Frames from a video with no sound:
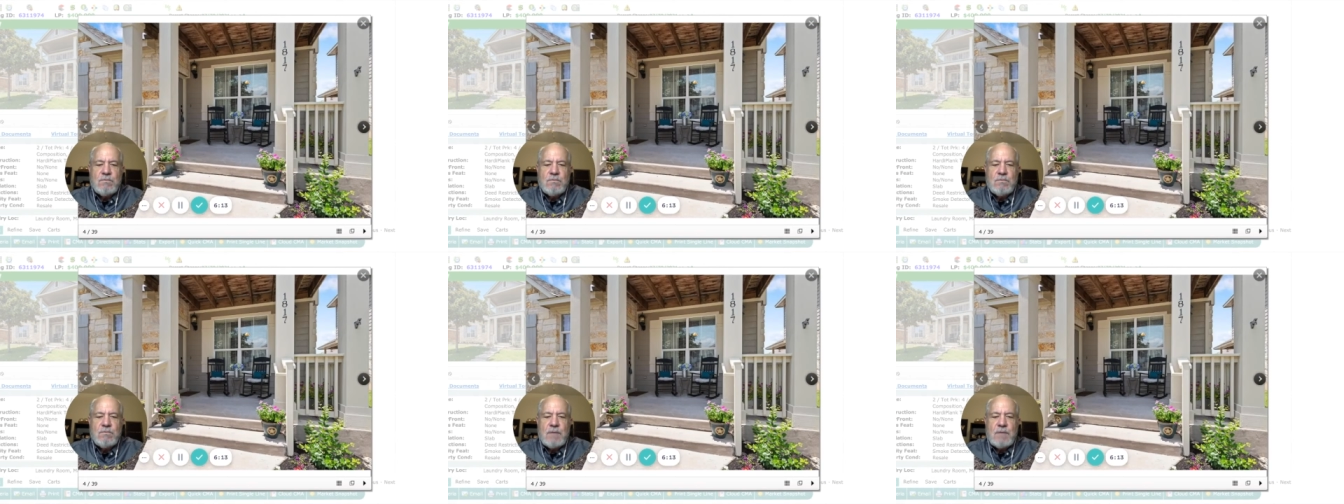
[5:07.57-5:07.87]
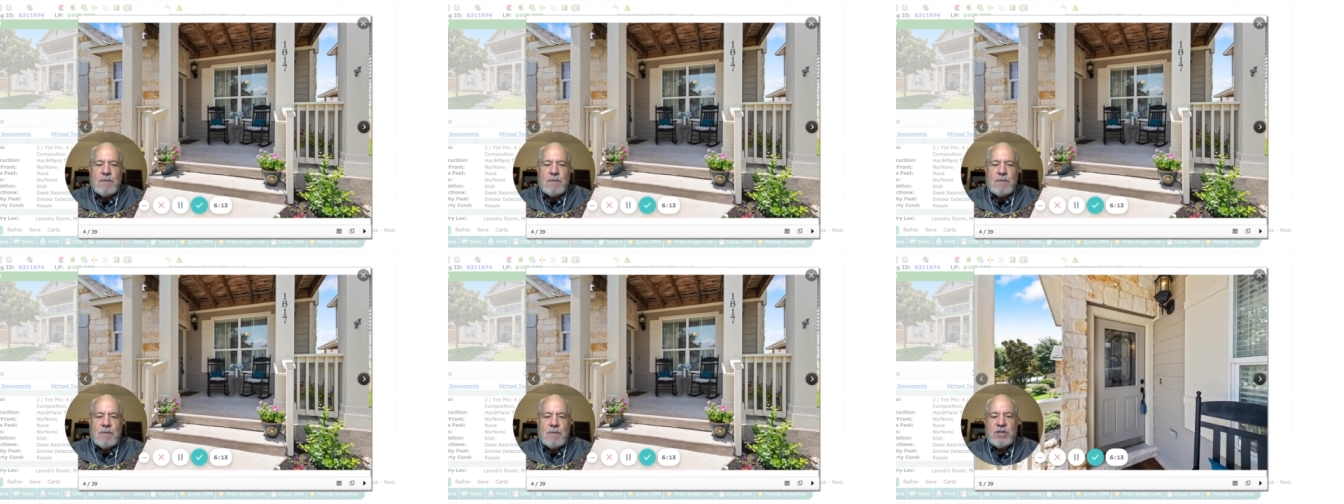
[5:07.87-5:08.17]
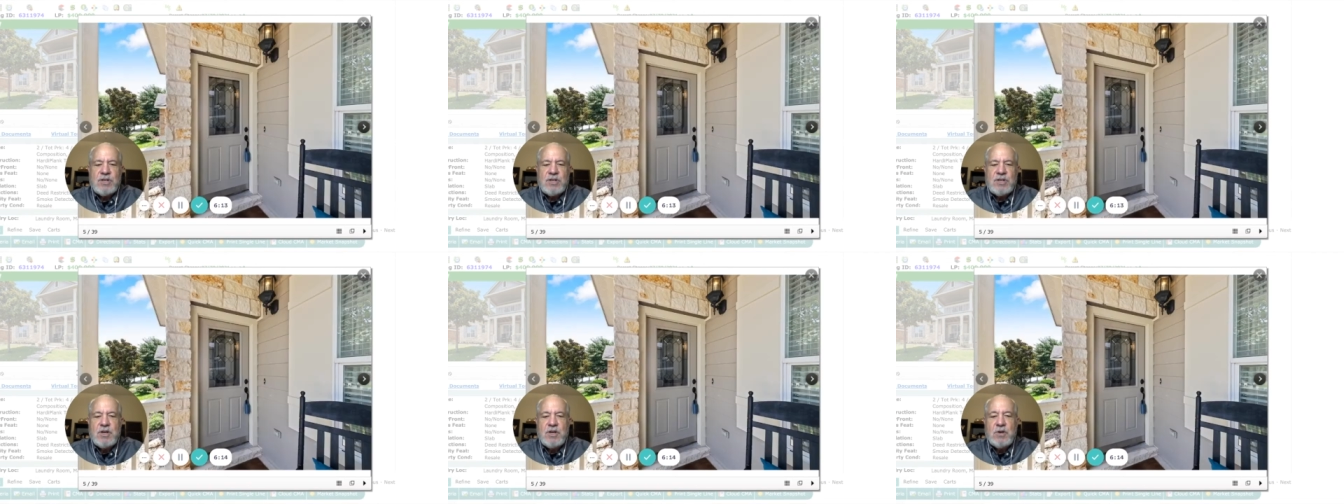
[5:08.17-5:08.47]
I
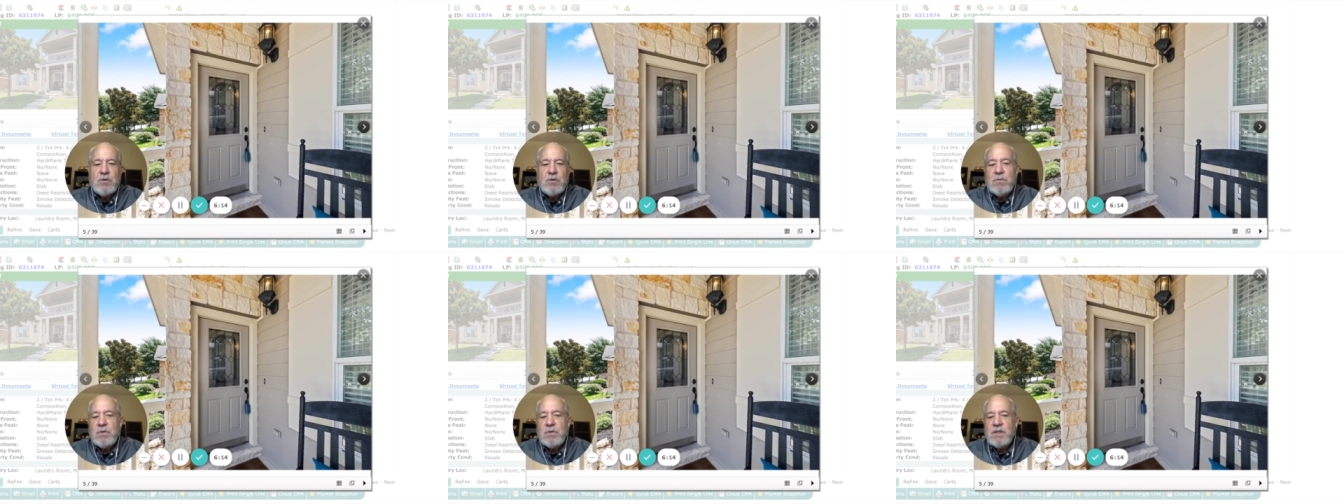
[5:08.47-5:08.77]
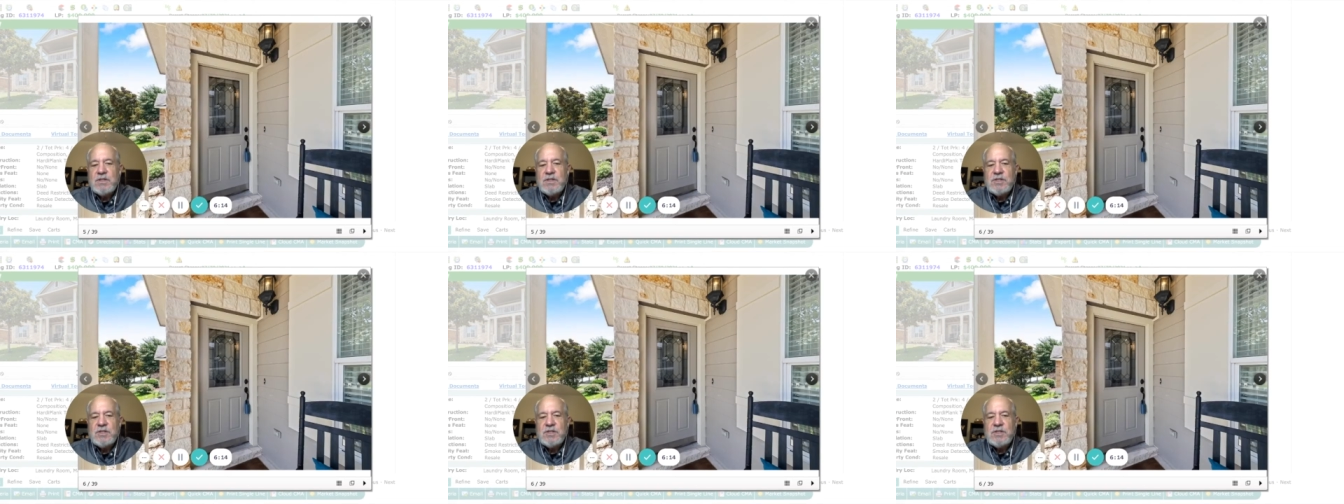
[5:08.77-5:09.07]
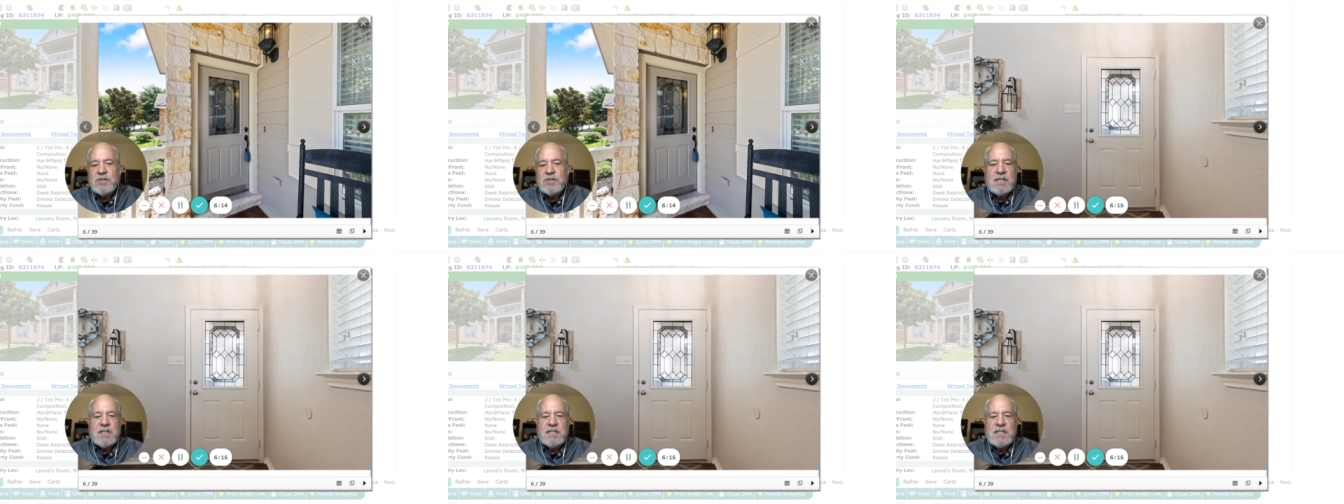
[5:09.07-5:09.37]
actually know where this home
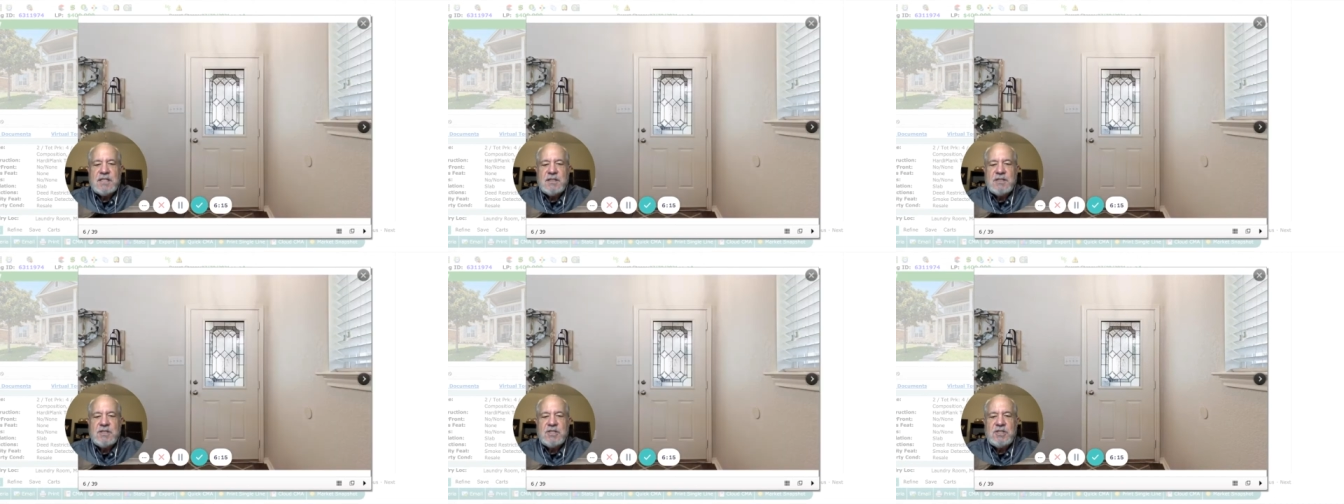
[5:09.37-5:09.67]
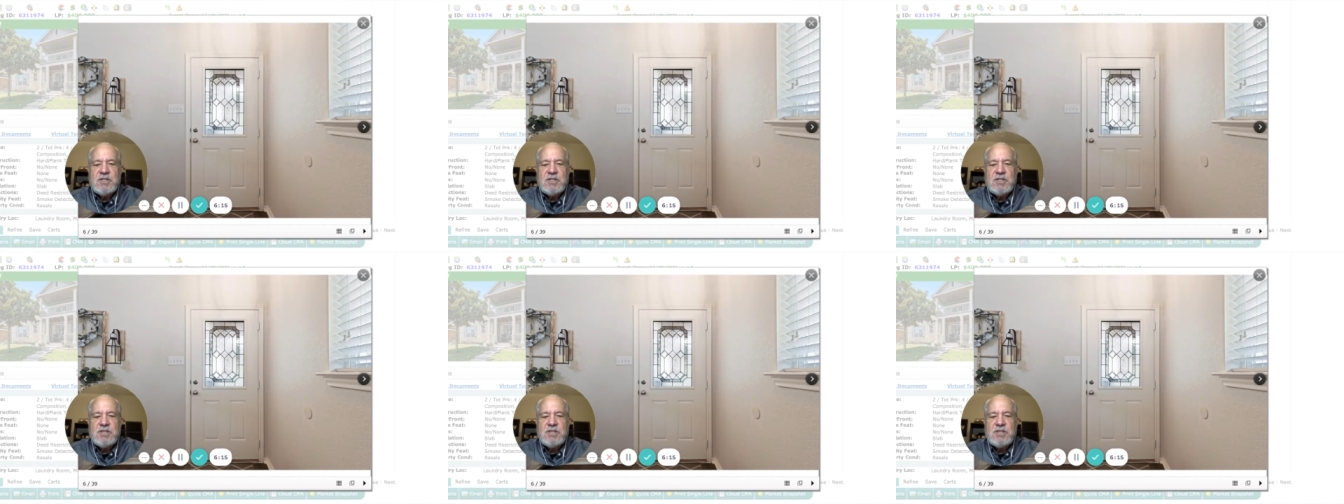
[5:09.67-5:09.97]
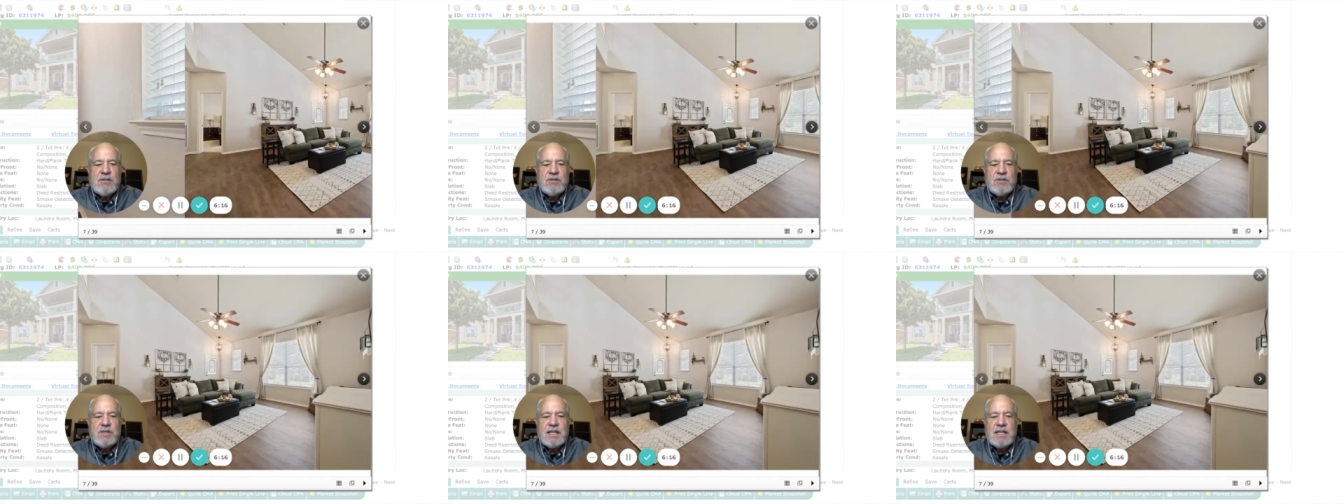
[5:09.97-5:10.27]
is listed just by
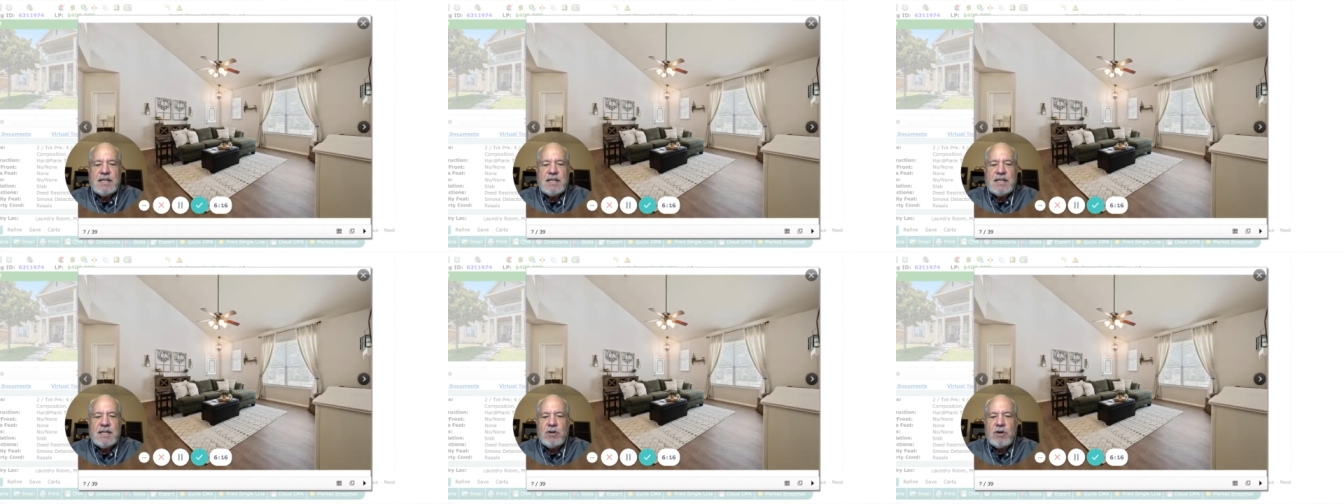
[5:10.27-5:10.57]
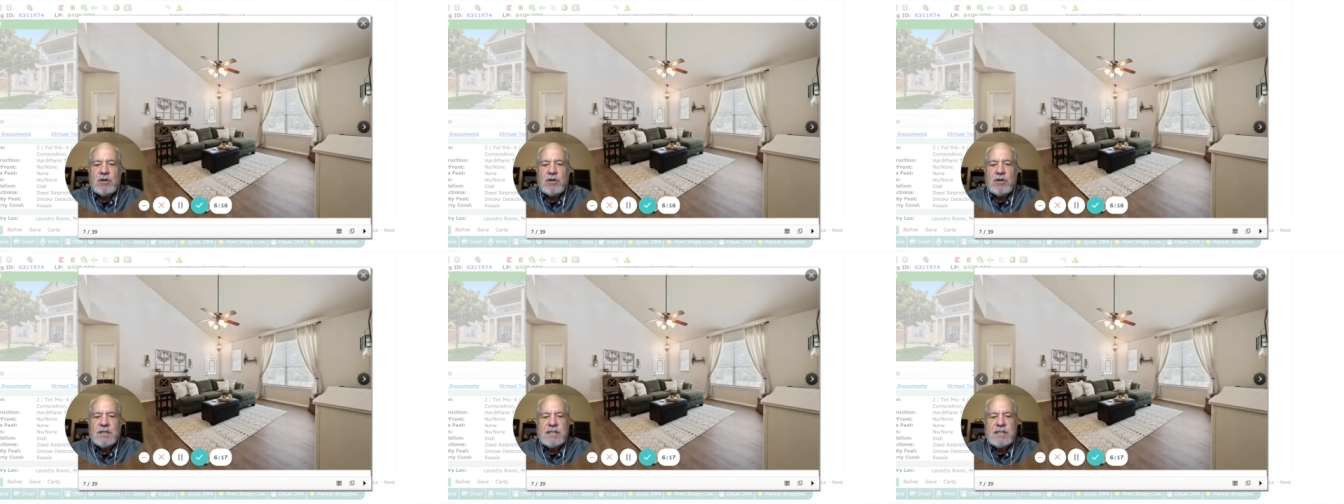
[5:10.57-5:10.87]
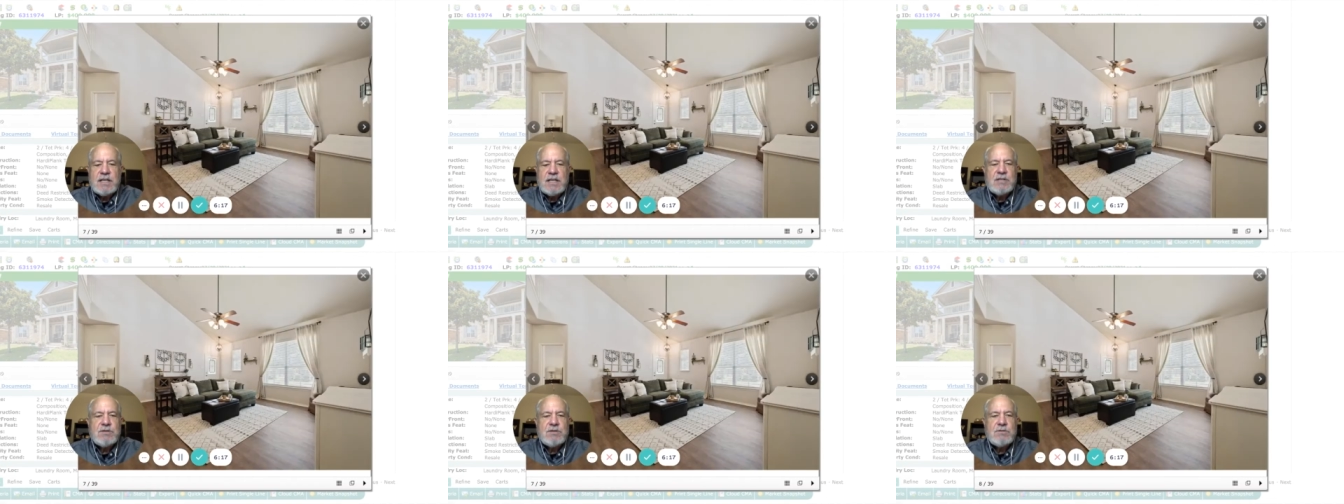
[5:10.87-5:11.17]
looking at the
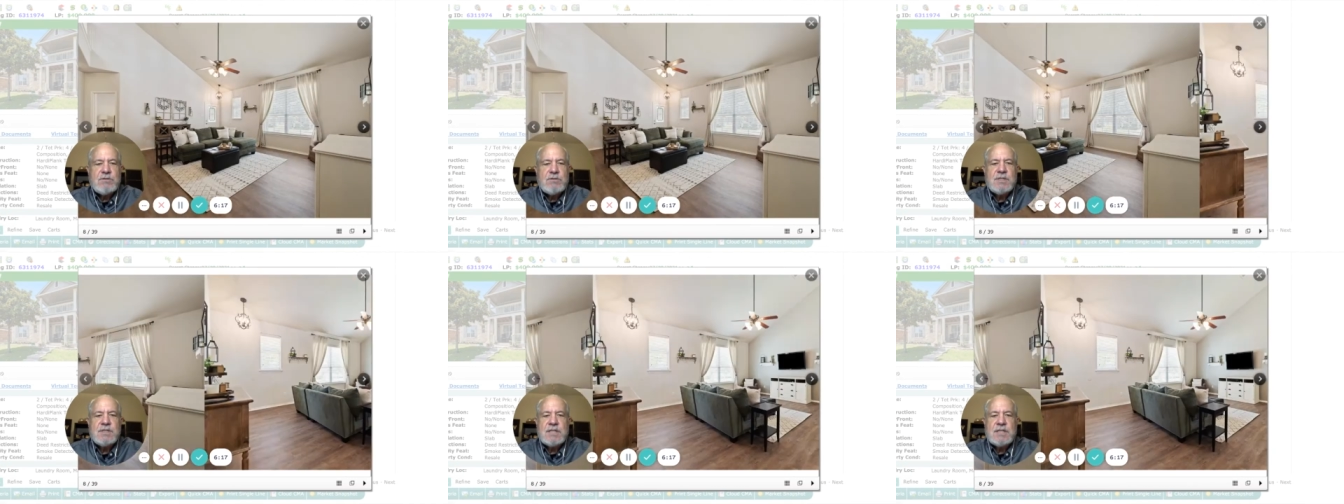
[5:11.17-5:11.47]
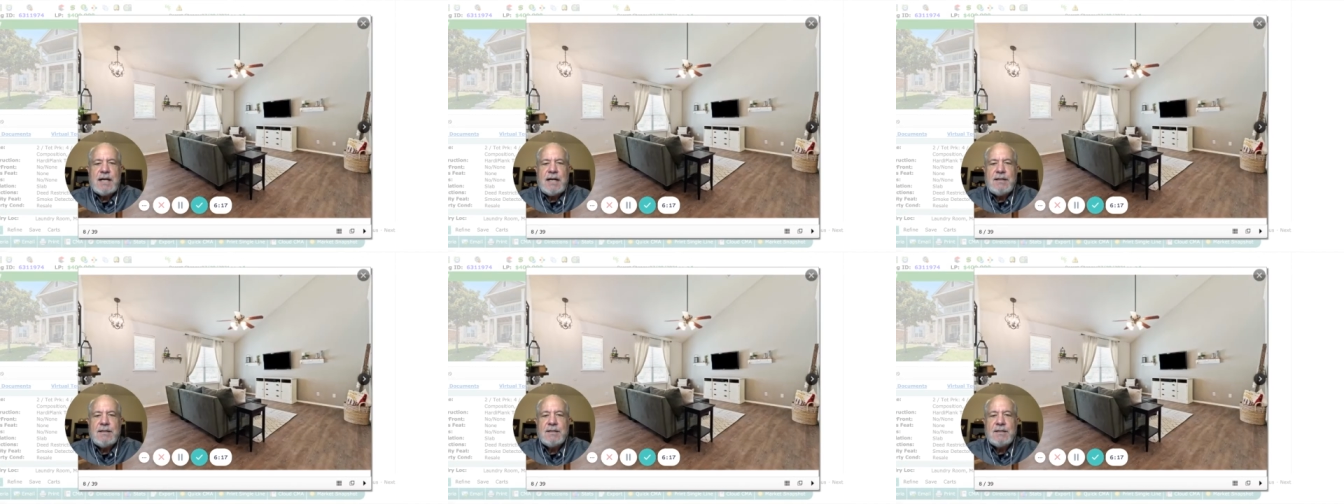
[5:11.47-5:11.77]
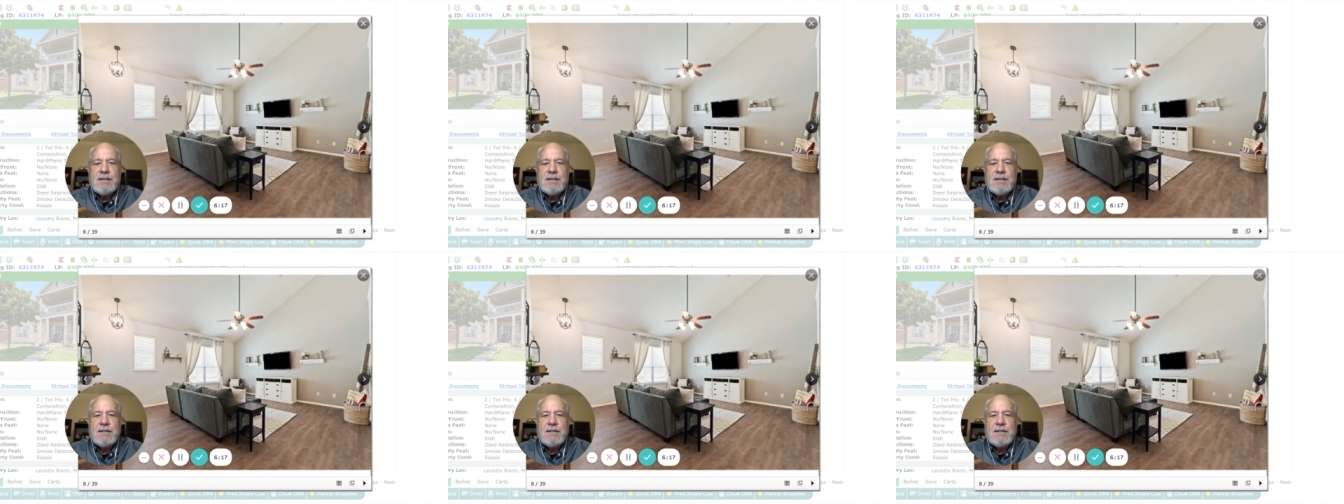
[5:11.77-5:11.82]
architectural style.